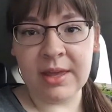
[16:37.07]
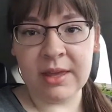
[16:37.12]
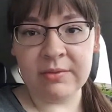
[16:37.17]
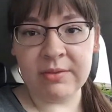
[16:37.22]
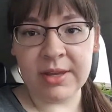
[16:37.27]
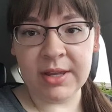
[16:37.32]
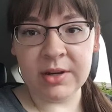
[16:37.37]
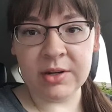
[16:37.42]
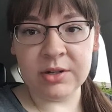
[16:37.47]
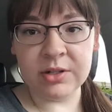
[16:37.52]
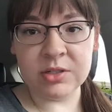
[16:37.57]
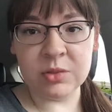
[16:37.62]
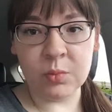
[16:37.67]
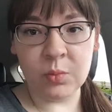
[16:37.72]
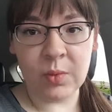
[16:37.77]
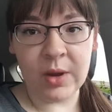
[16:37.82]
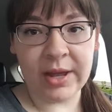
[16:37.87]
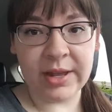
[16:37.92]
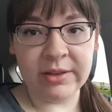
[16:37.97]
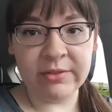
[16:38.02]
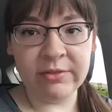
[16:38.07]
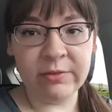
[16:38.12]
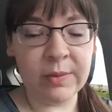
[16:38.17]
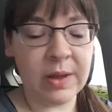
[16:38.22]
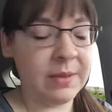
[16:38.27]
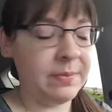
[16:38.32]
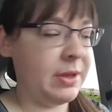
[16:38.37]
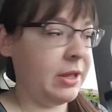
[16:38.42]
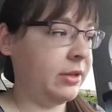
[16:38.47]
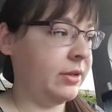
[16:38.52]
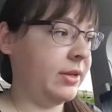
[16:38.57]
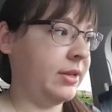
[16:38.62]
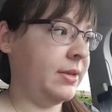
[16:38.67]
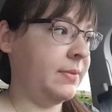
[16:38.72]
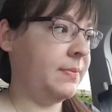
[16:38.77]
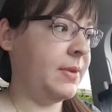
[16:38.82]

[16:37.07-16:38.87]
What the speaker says: Aviator's Wife by Melanie